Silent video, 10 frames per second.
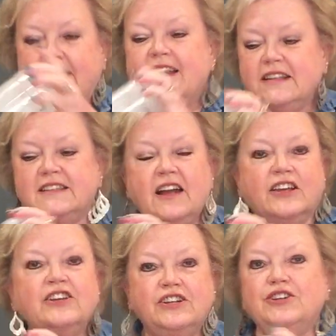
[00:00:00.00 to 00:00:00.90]
Now, it's
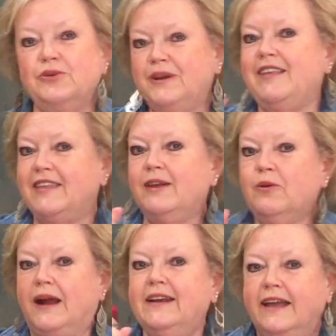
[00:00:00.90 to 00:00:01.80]
not going to do anything
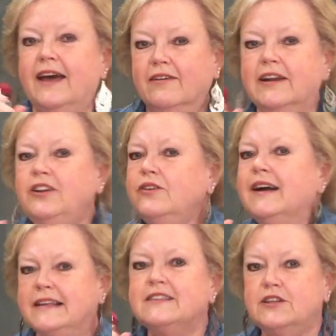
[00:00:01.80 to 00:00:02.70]
right now. And you
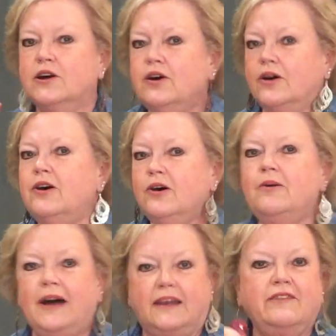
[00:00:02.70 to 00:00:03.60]
guys know
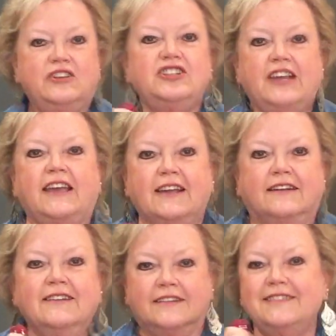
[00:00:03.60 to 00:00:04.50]
I love to shake it.
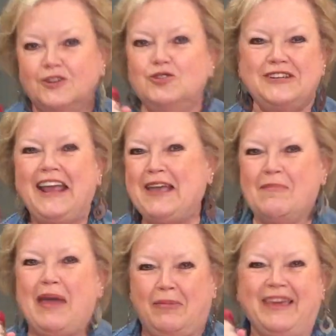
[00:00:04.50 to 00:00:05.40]
So shake
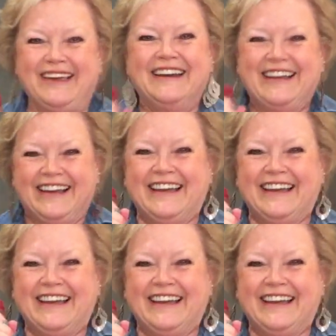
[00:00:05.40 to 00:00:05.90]
it, baby.